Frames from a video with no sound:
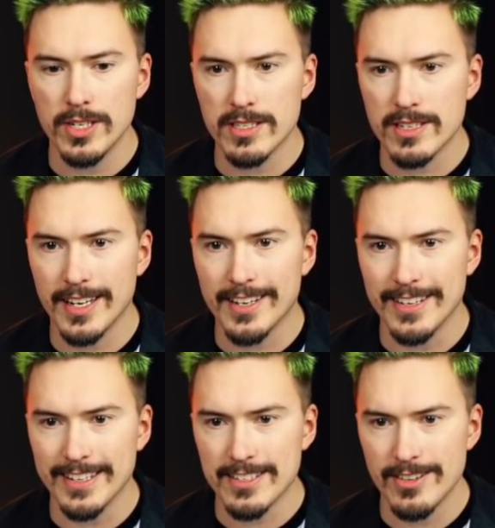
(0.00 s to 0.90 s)
Just click
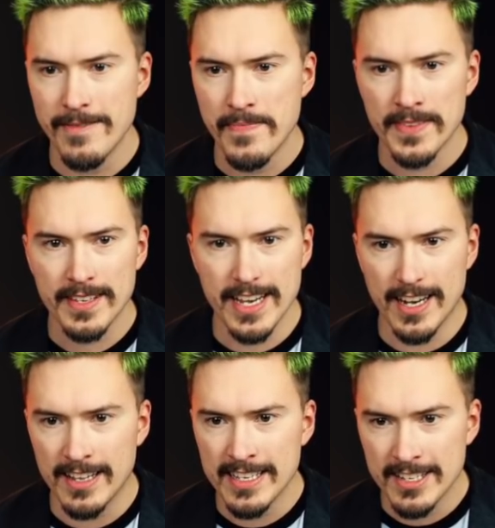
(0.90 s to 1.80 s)
on it. So
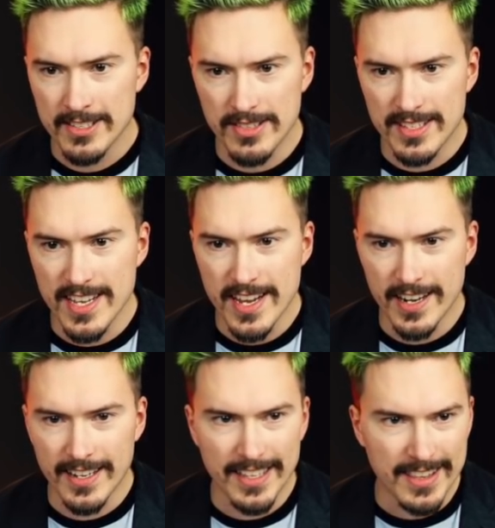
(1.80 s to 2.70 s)
yeah, so you see
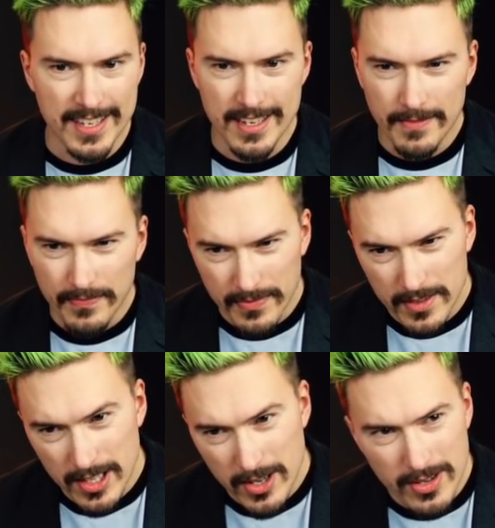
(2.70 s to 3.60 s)
here that the
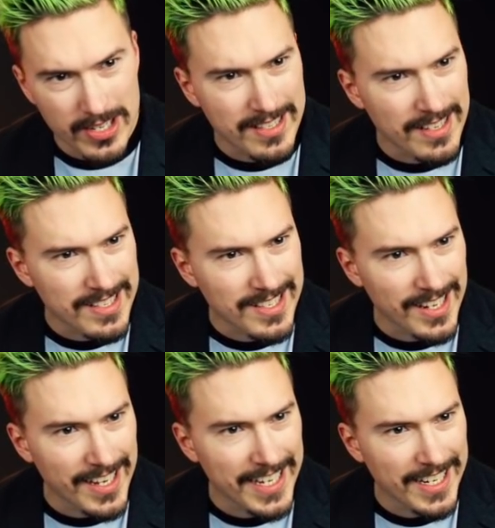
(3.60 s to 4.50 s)
logo is
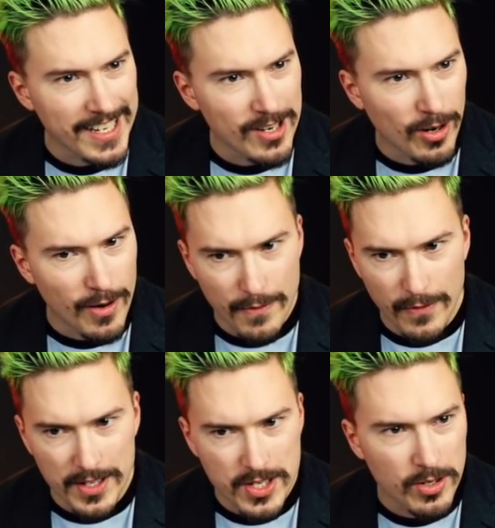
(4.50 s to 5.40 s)
slightly off.
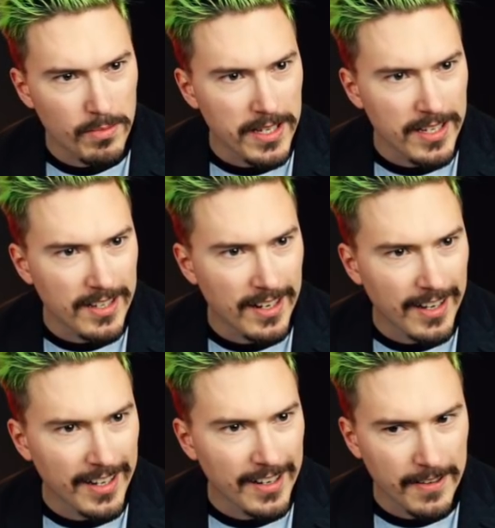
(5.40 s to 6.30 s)
It should be
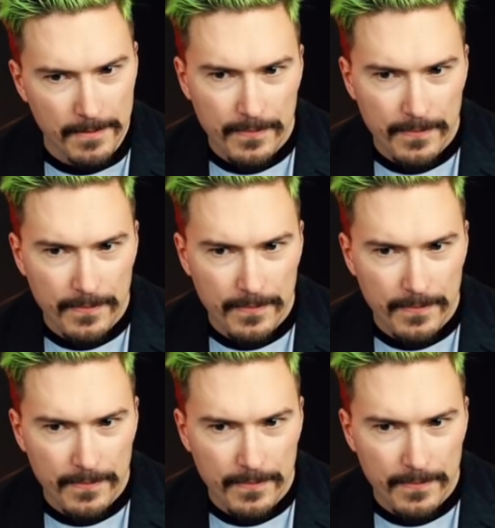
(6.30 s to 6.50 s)
like...